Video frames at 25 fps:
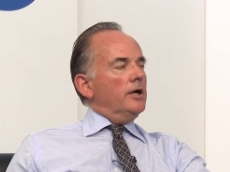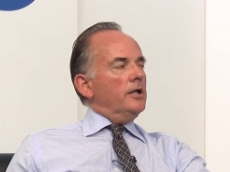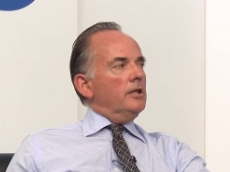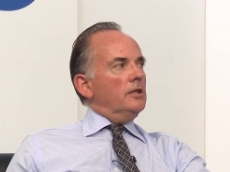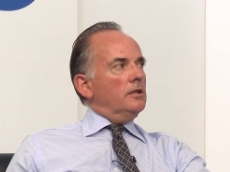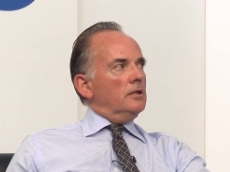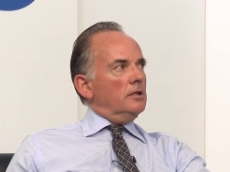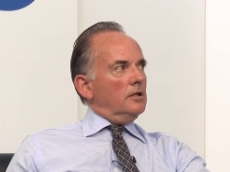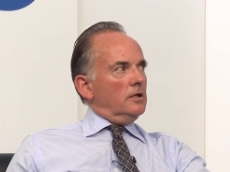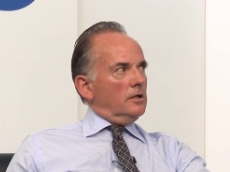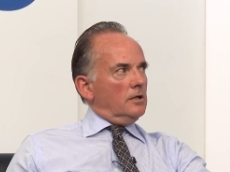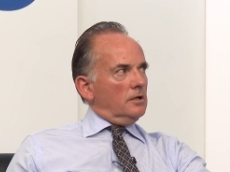I
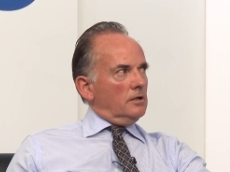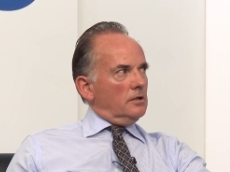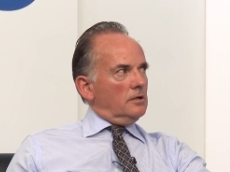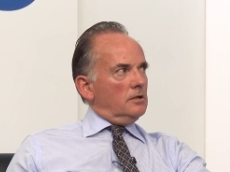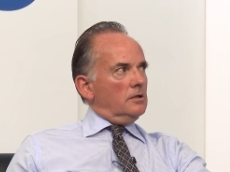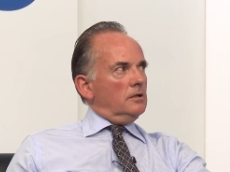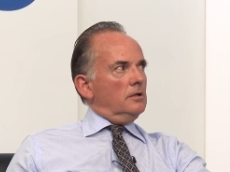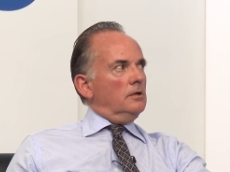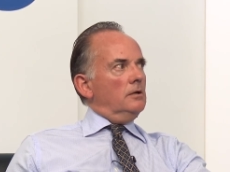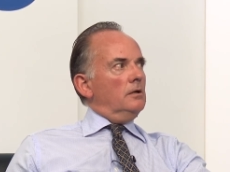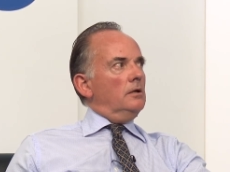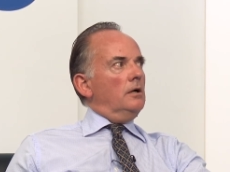
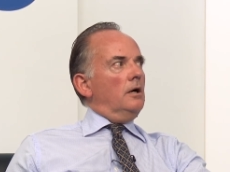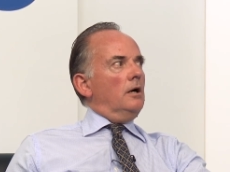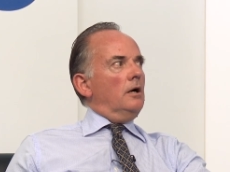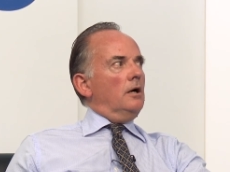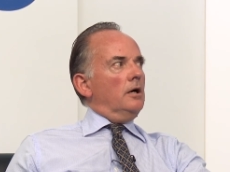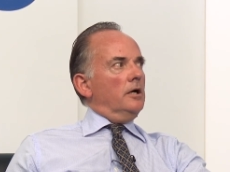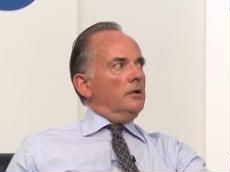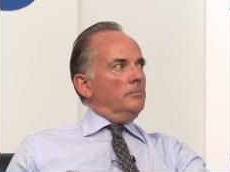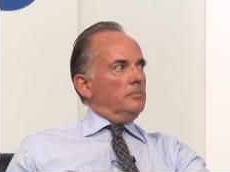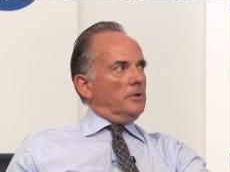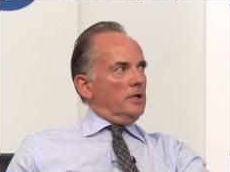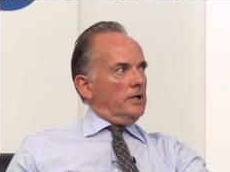think
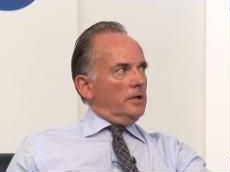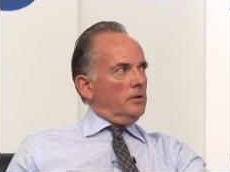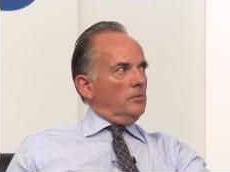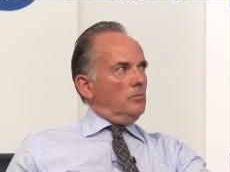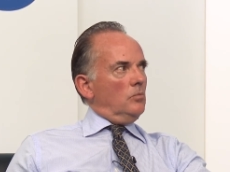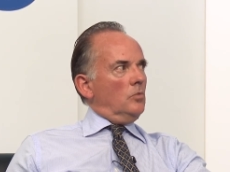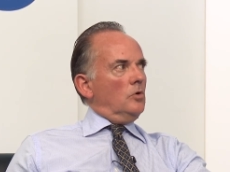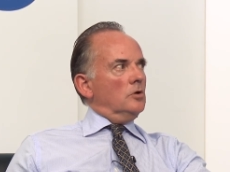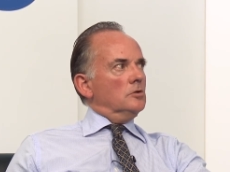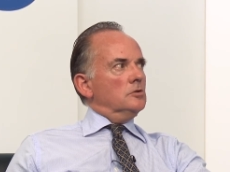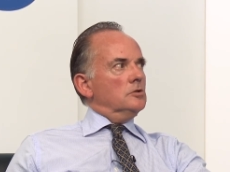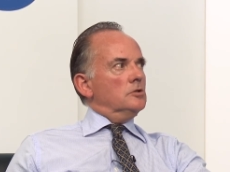I
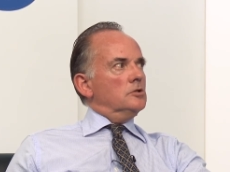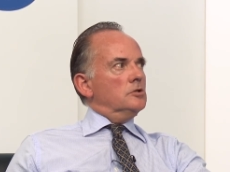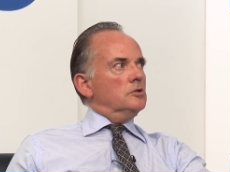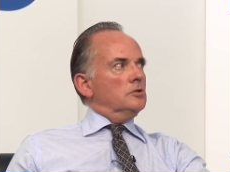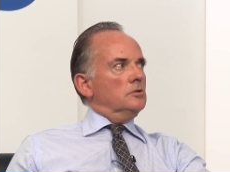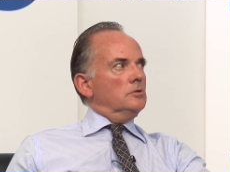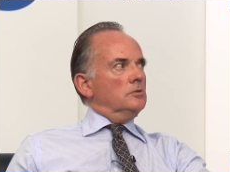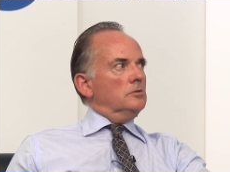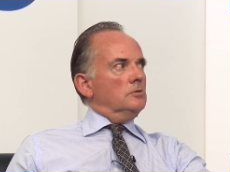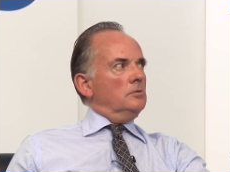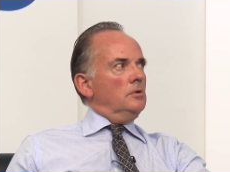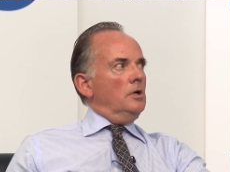might want
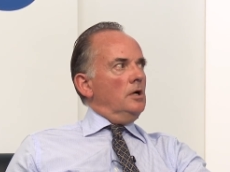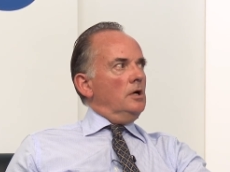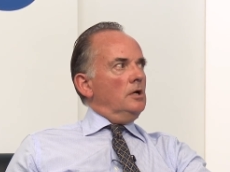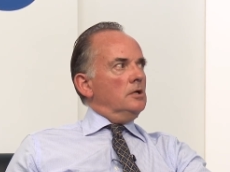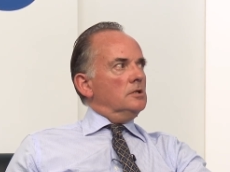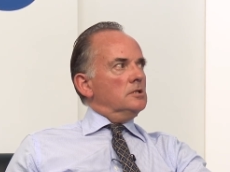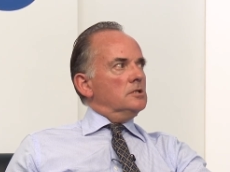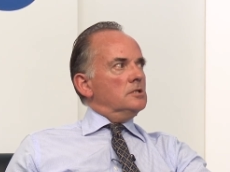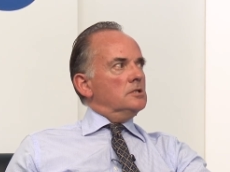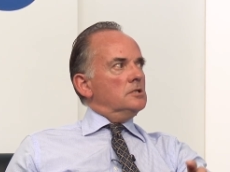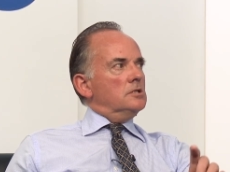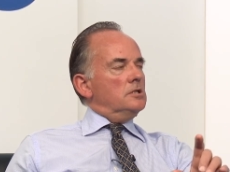to
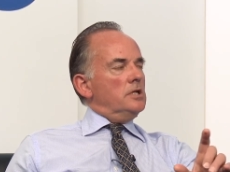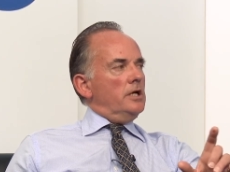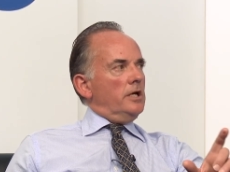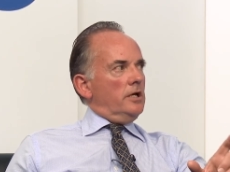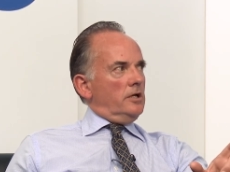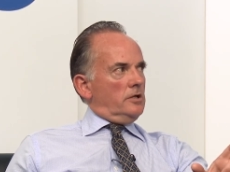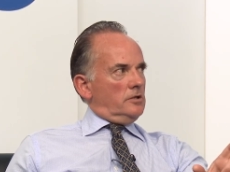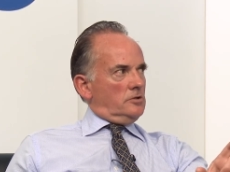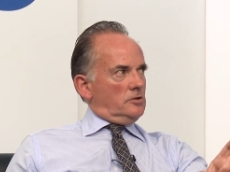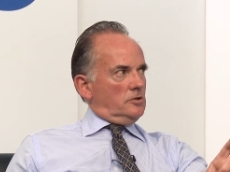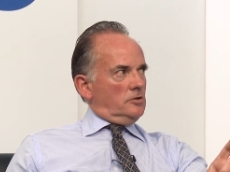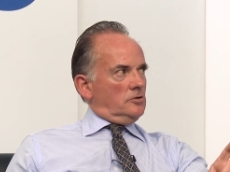
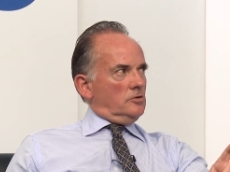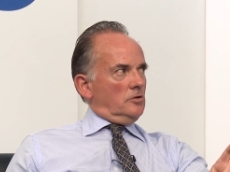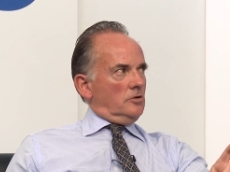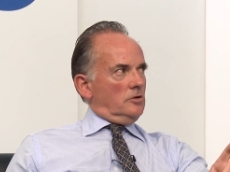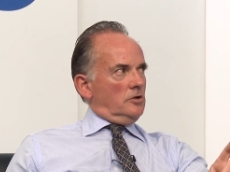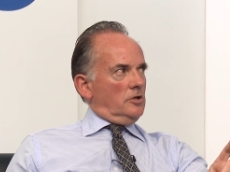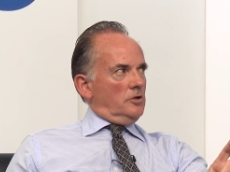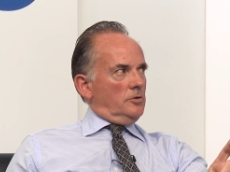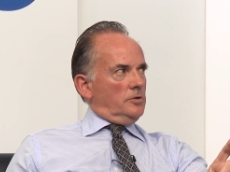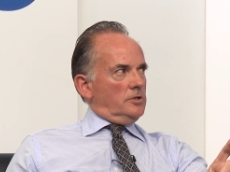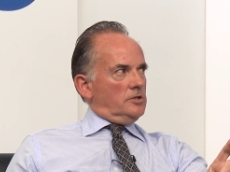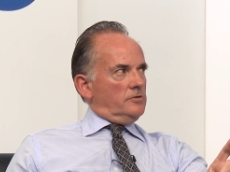stick to
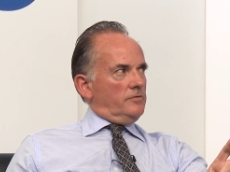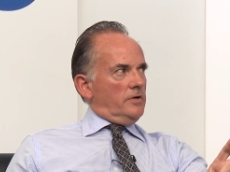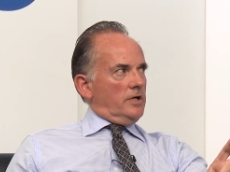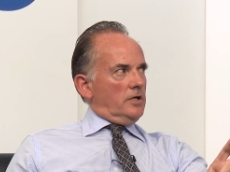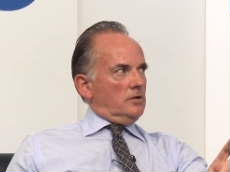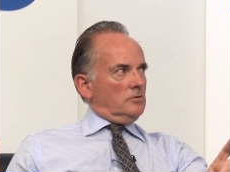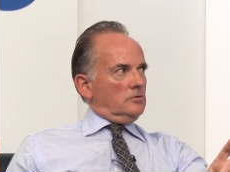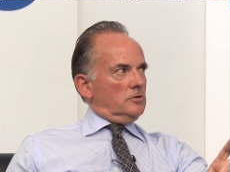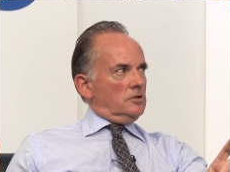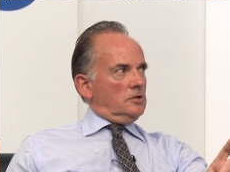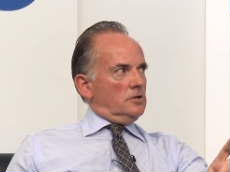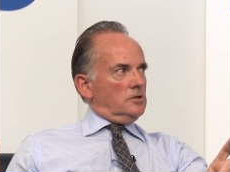John Lewis
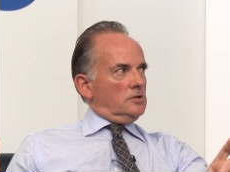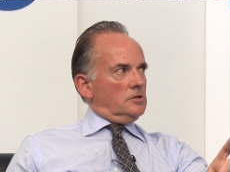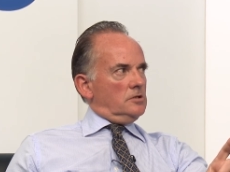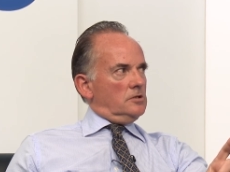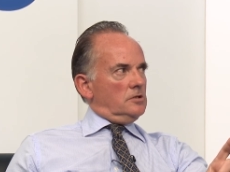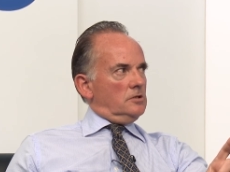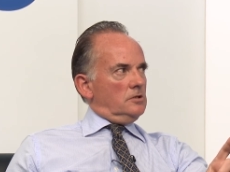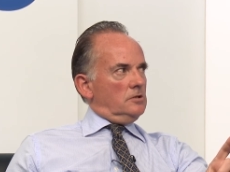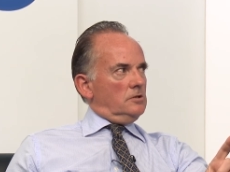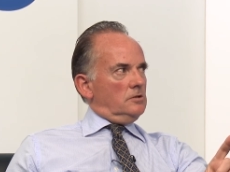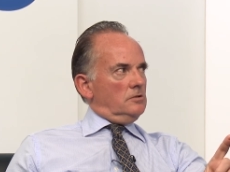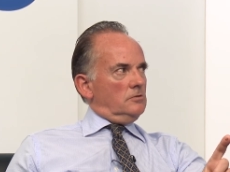
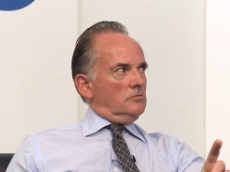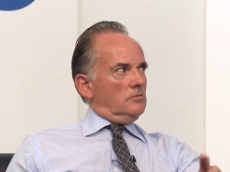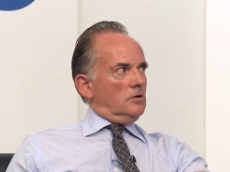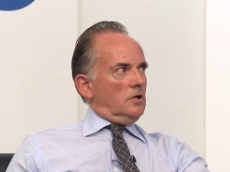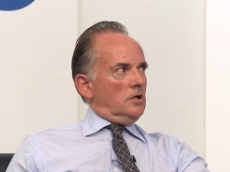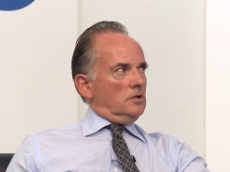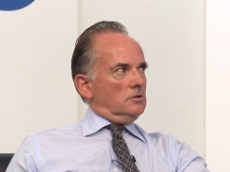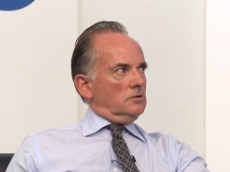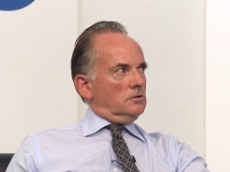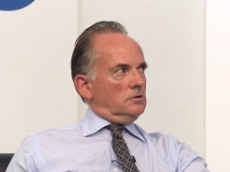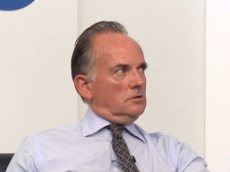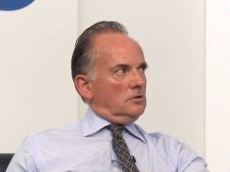vouchers
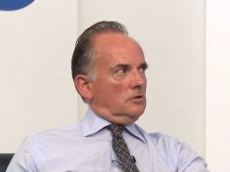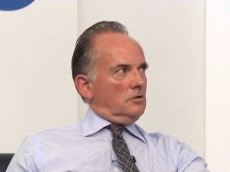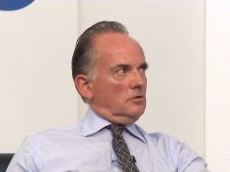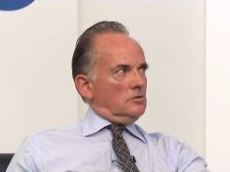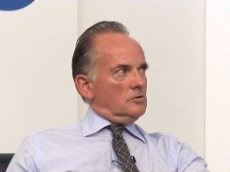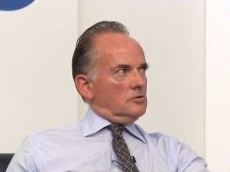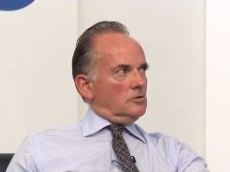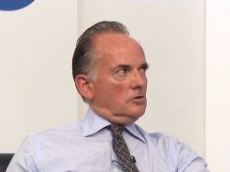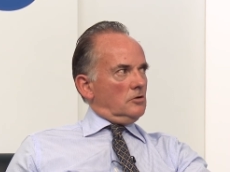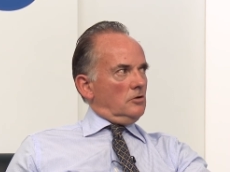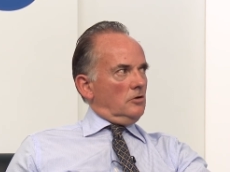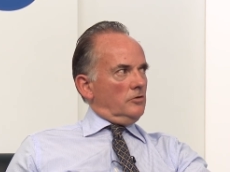rather than
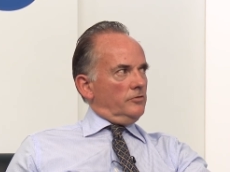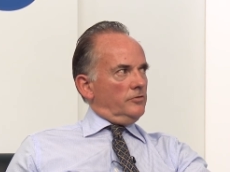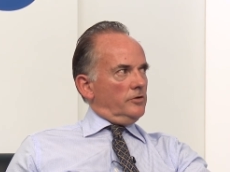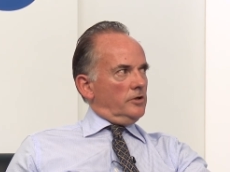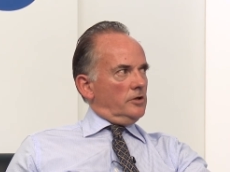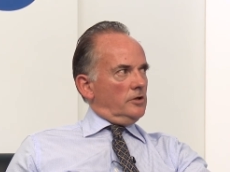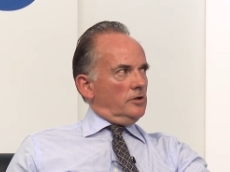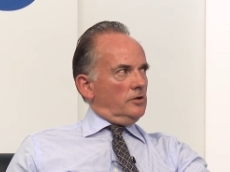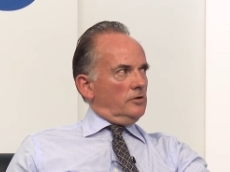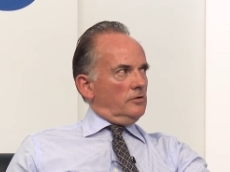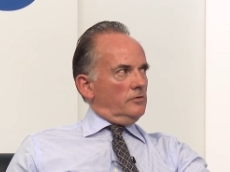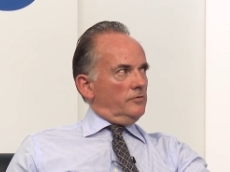Costa
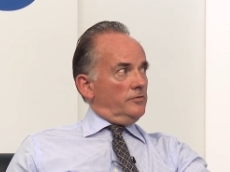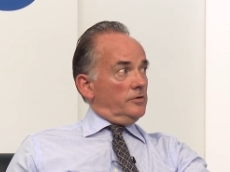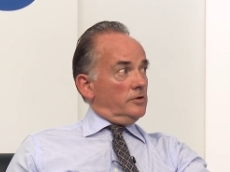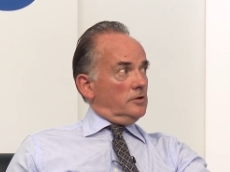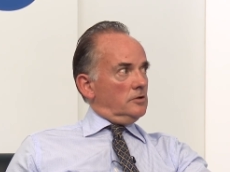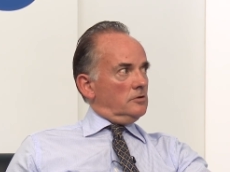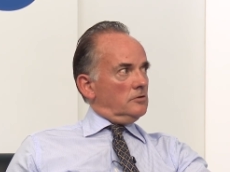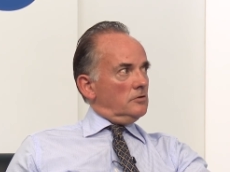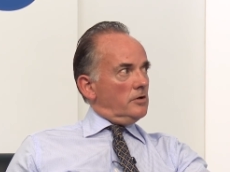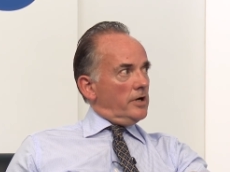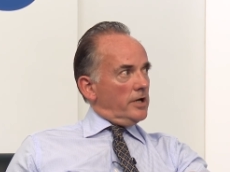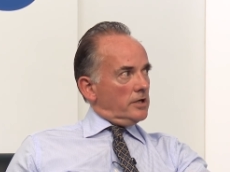Coffee for
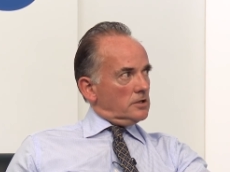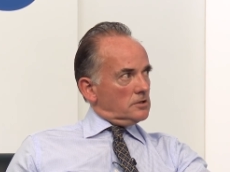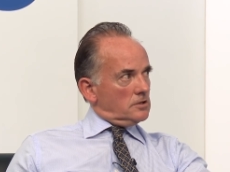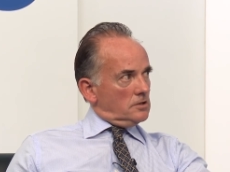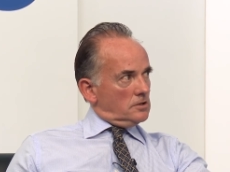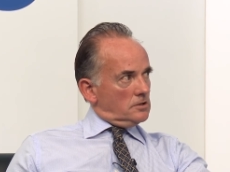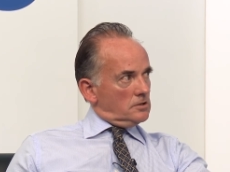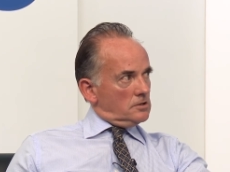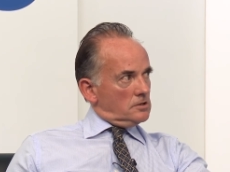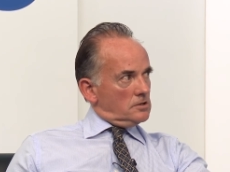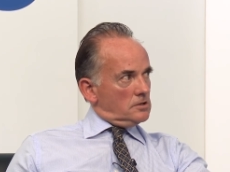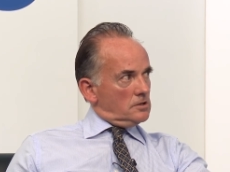the
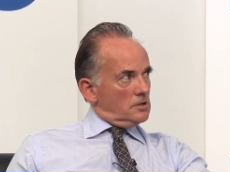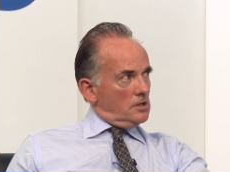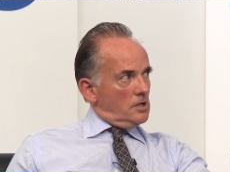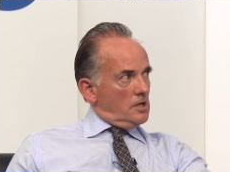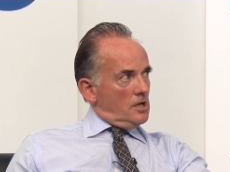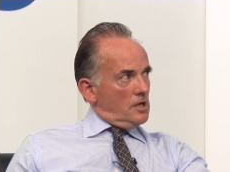directors,